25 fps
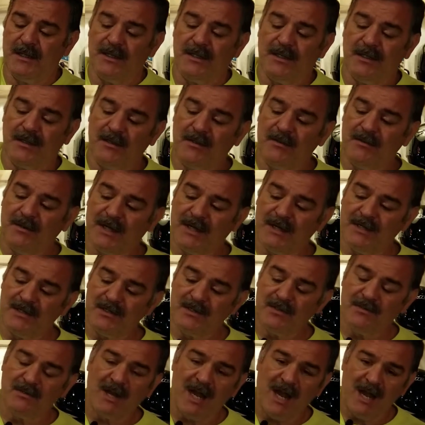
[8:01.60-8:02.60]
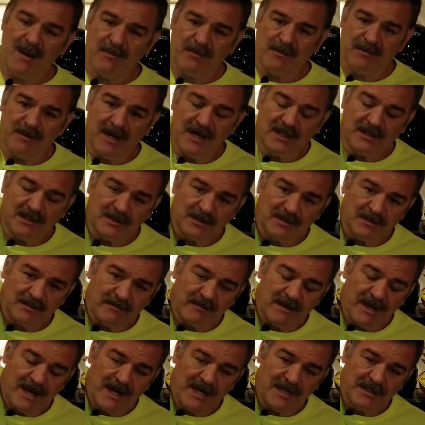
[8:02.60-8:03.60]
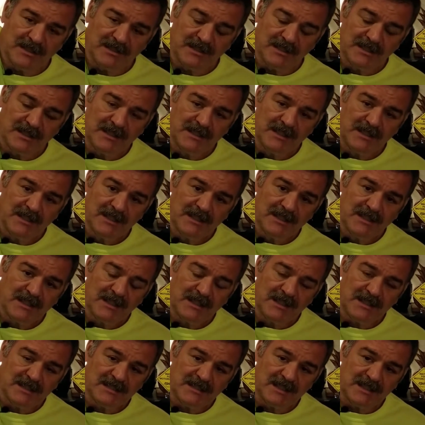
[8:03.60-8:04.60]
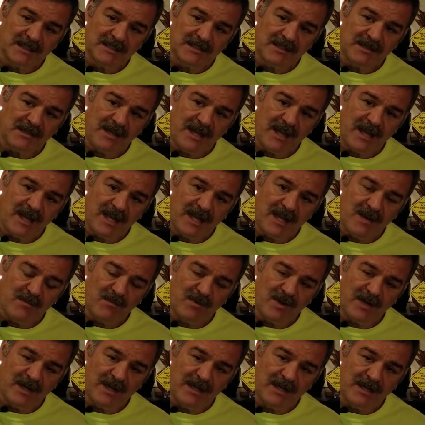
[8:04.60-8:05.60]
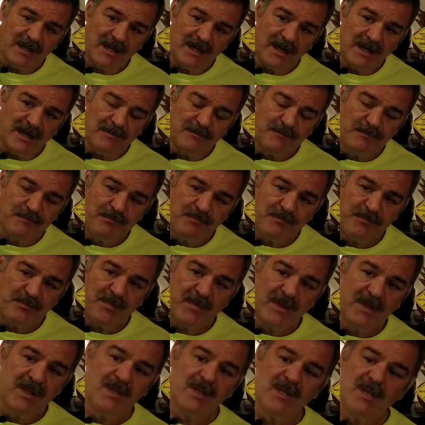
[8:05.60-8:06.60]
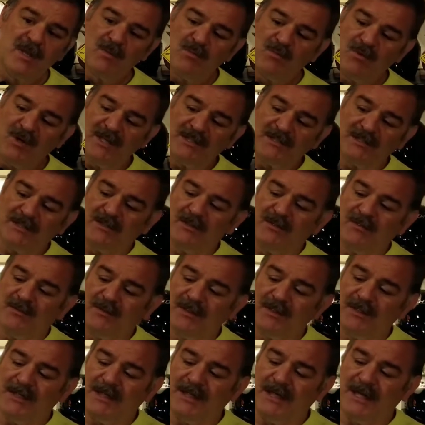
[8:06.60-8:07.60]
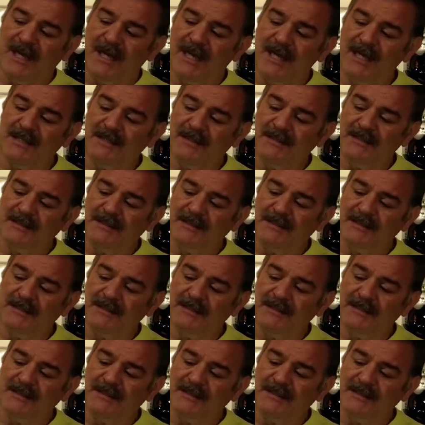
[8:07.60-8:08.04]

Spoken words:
you get to operational range, and it says, okay, I'm ready to go. Press and hold it again,